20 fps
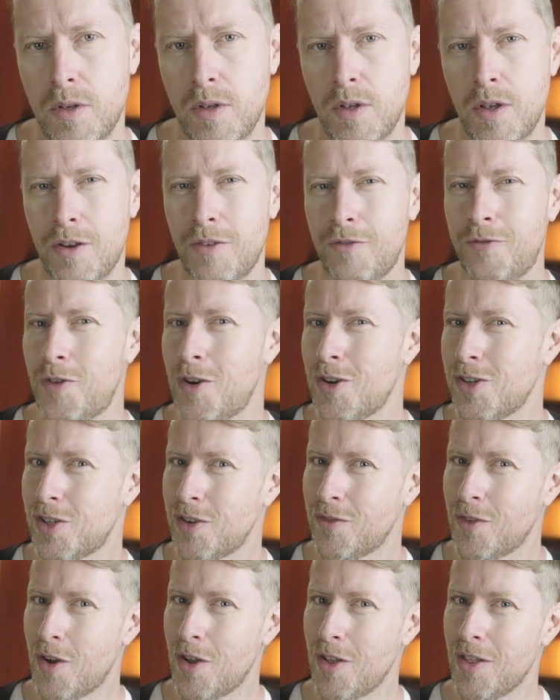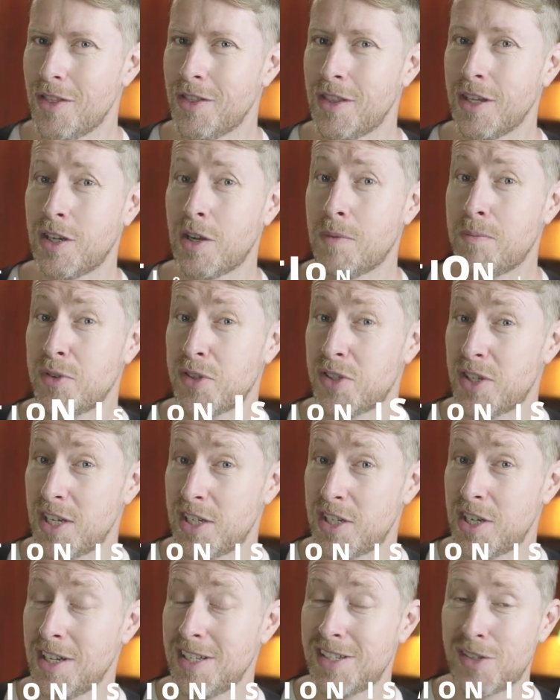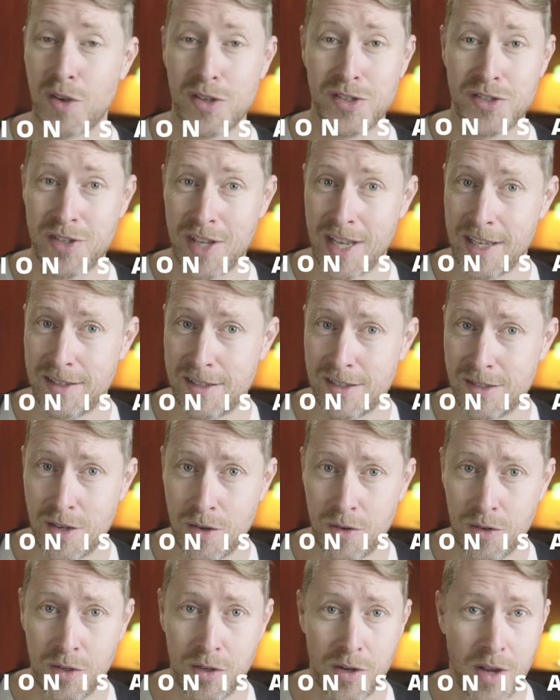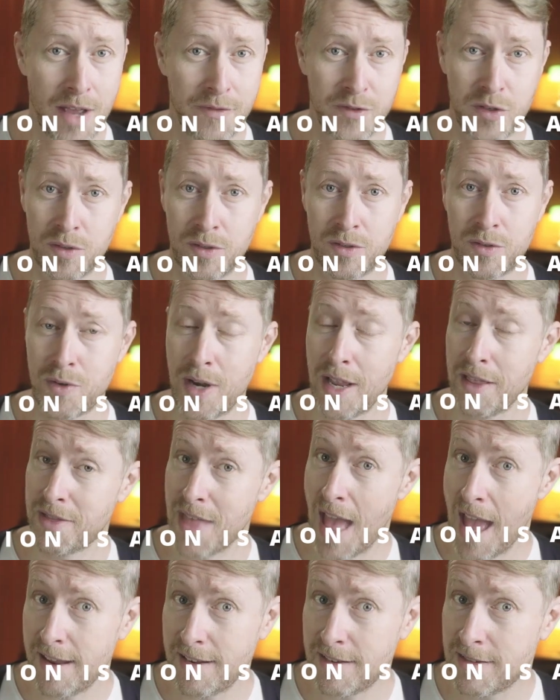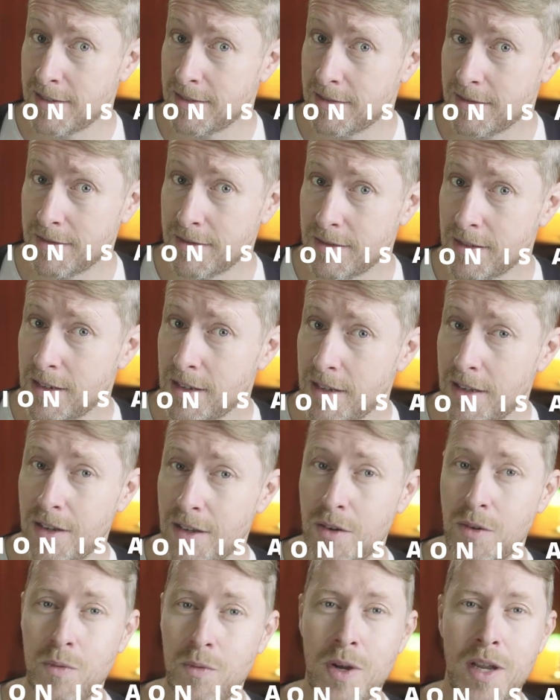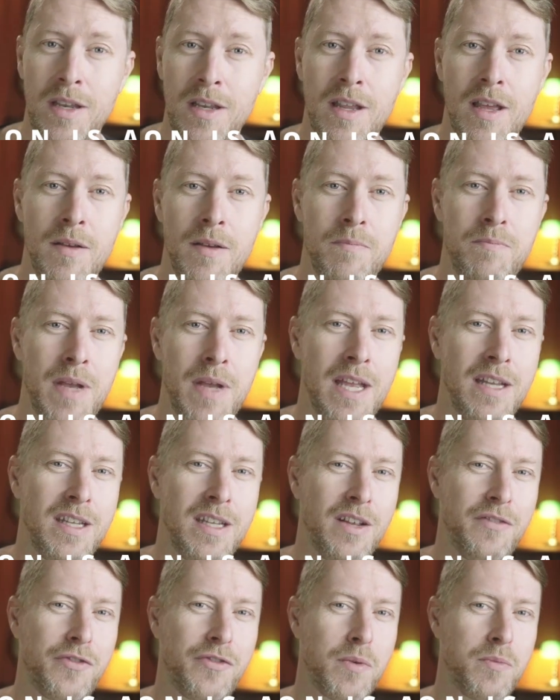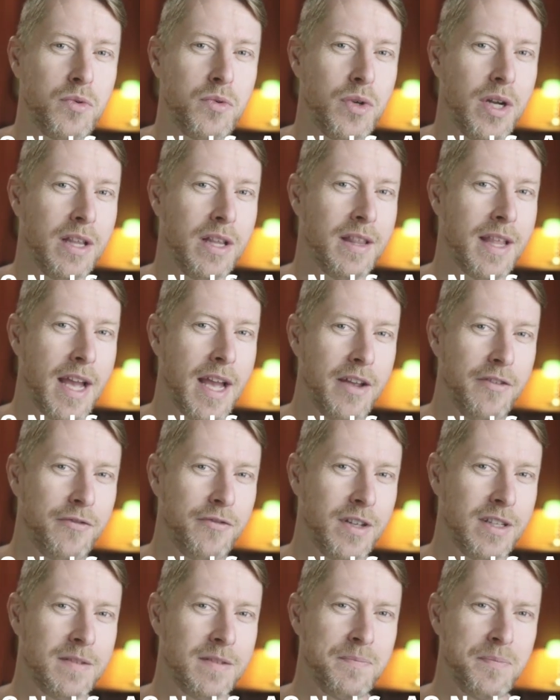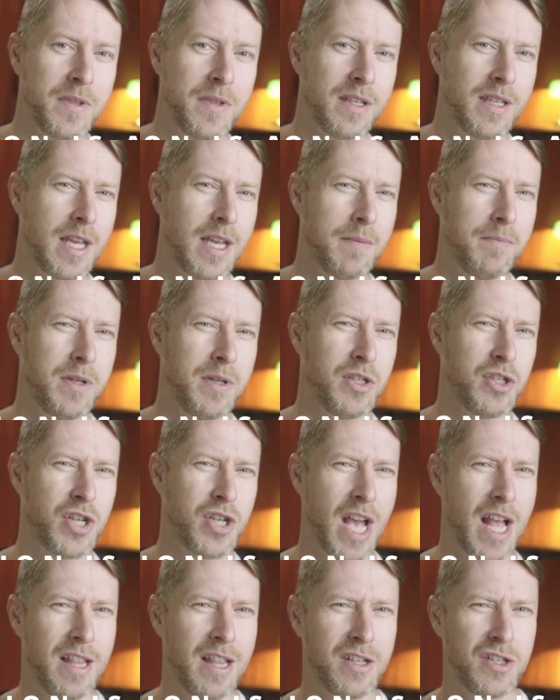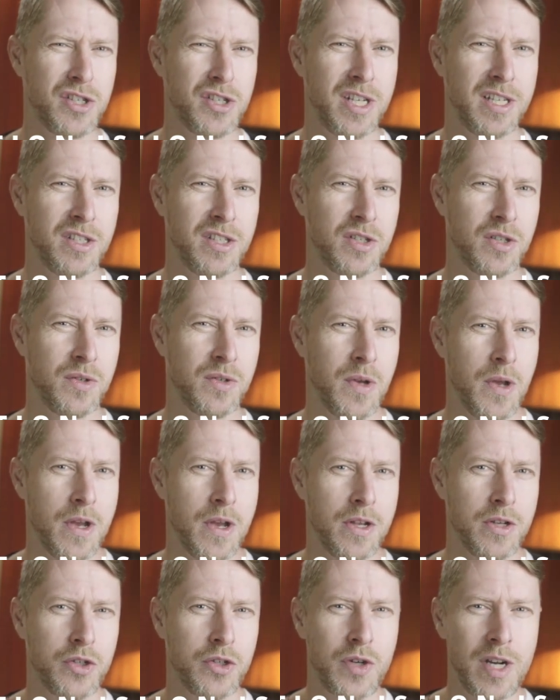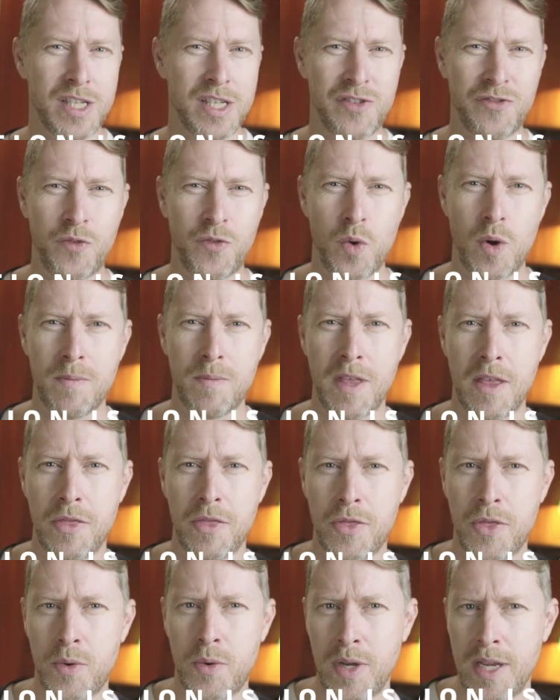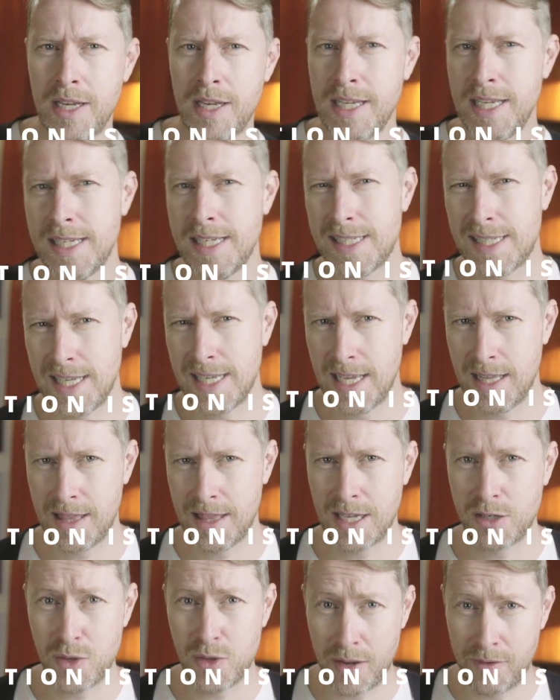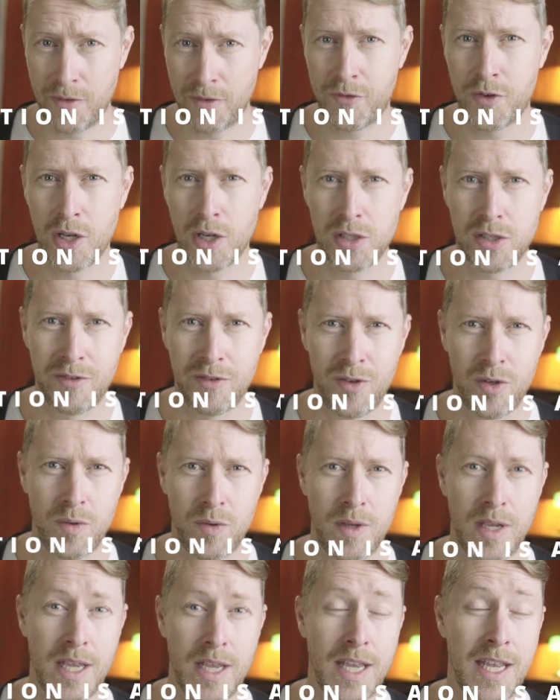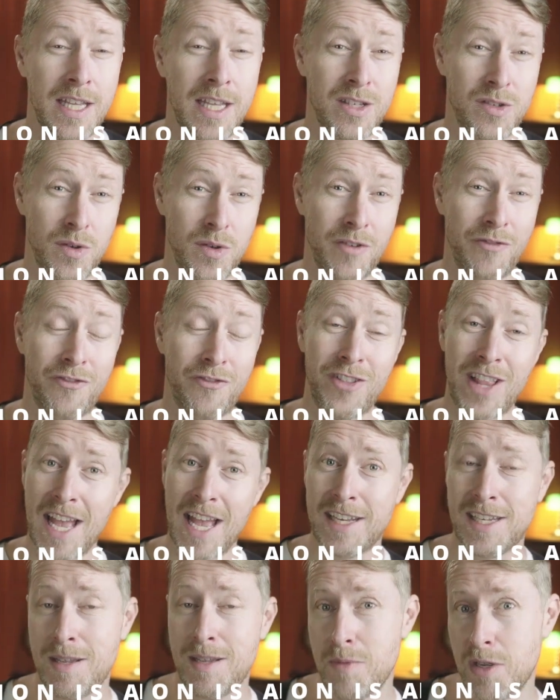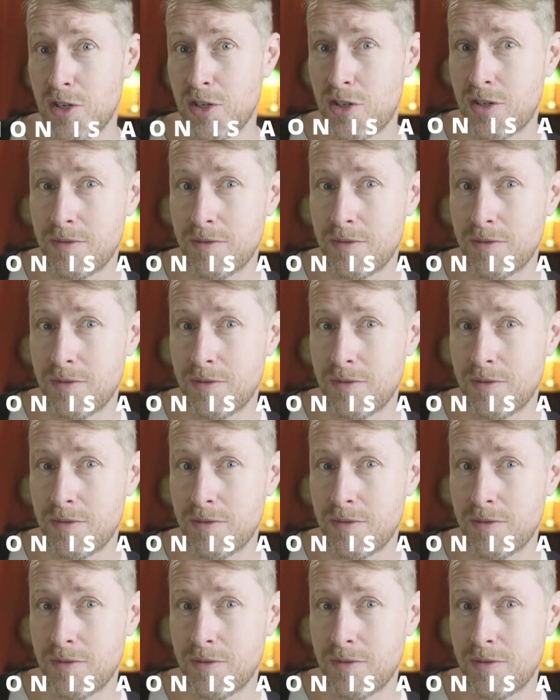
First of all, the composition is all set, so you don't have to create that. When painting from real life, it can be challenging to transform the 3D scene that you have in front of you into a flat image.